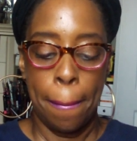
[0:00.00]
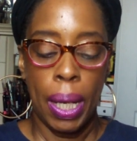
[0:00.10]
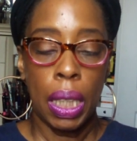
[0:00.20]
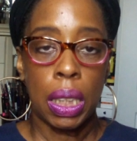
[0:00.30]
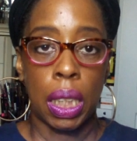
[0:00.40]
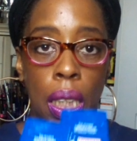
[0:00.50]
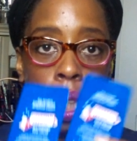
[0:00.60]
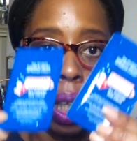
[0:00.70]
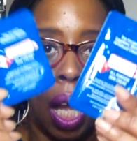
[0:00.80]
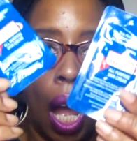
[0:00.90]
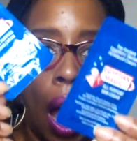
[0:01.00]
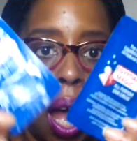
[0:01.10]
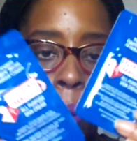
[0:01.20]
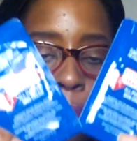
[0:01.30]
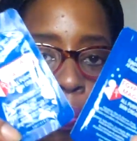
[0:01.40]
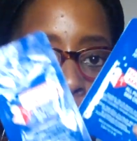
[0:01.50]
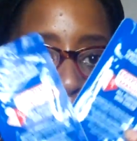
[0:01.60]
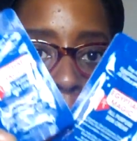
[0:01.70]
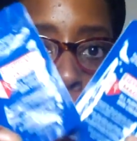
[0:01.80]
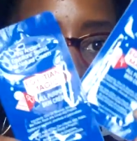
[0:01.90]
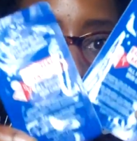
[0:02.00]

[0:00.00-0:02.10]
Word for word: But I'll get